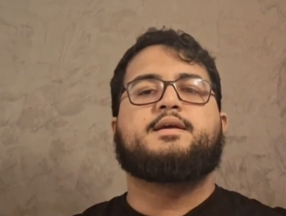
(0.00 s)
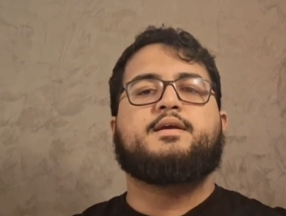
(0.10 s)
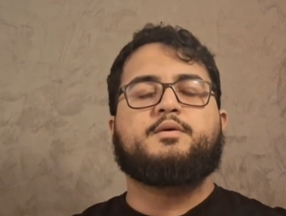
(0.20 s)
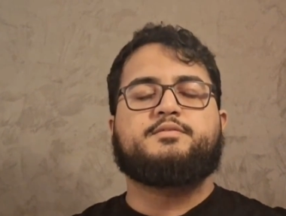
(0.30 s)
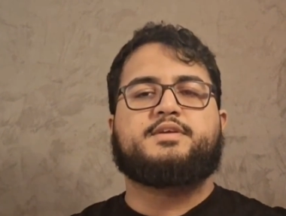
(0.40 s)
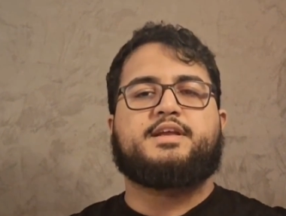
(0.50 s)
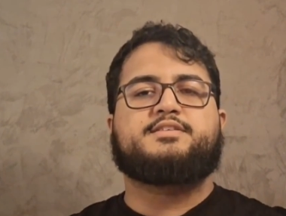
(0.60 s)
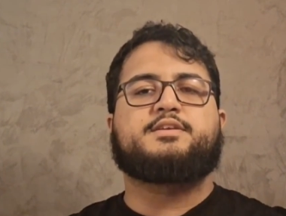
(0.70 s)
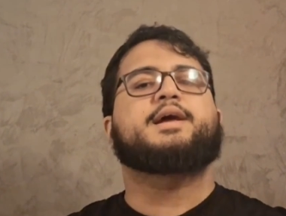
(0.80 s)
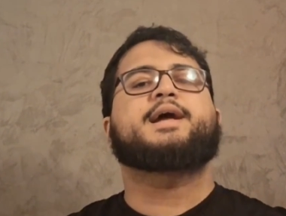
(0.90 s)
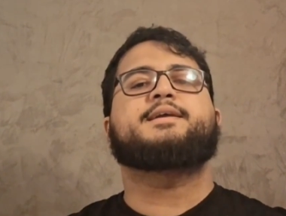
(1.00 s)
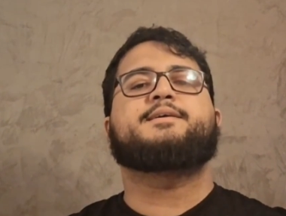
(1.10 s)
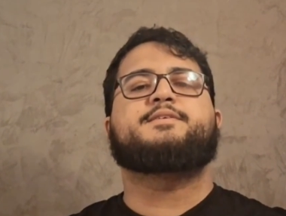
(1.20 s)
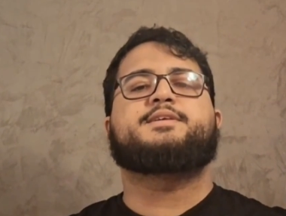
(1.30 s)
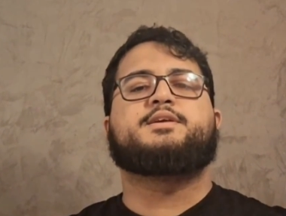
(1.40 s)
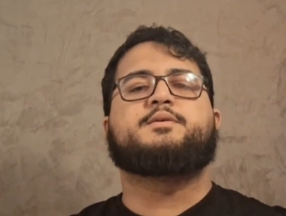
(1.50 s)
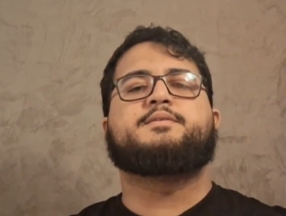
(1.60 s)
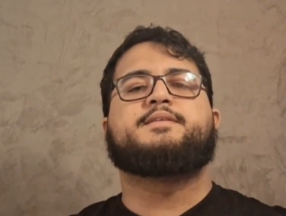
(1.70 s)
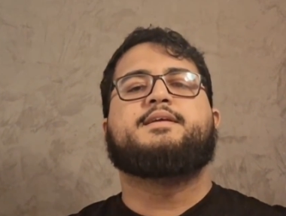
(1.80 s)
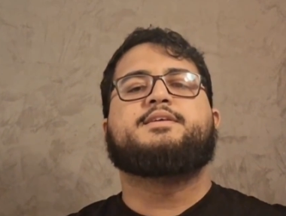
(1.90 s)
Don't forget to like the
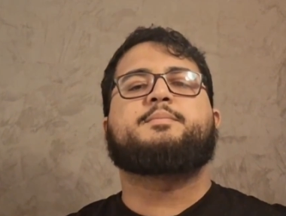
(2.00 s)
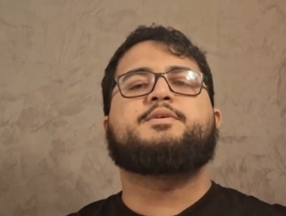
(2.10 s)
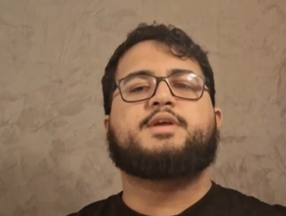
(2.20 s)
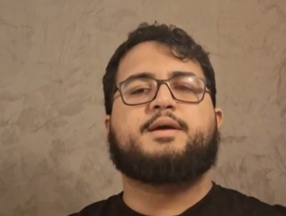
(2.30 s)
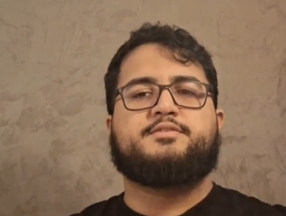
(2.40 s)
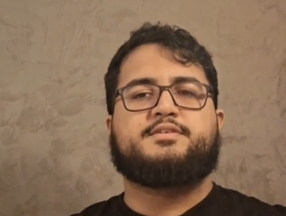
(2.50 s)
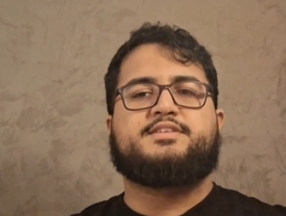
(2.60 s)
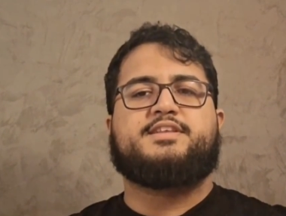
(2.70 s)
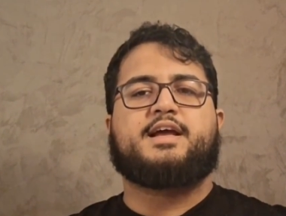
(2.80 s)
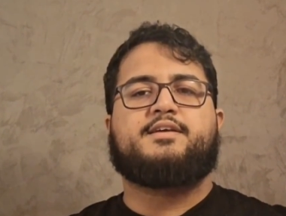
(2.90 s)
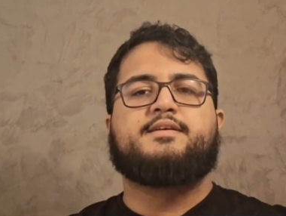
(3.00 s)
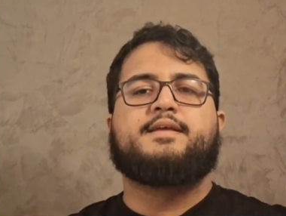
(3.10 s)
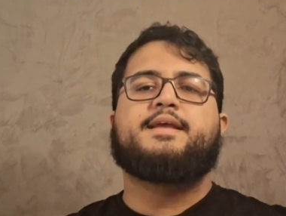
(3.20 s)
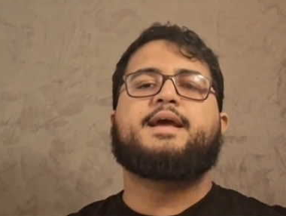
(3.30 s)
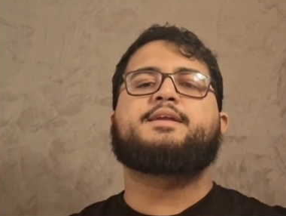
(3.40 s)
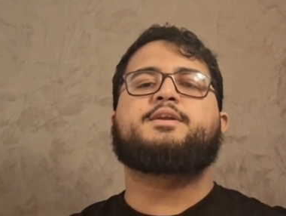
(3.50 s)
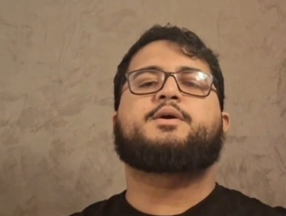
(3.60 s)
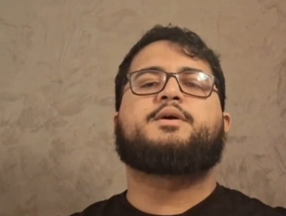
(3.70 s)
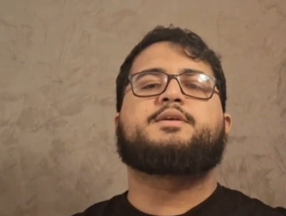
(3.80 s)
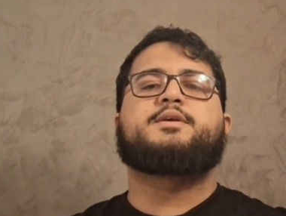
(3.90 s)
video, subscribe to the channel, and turn on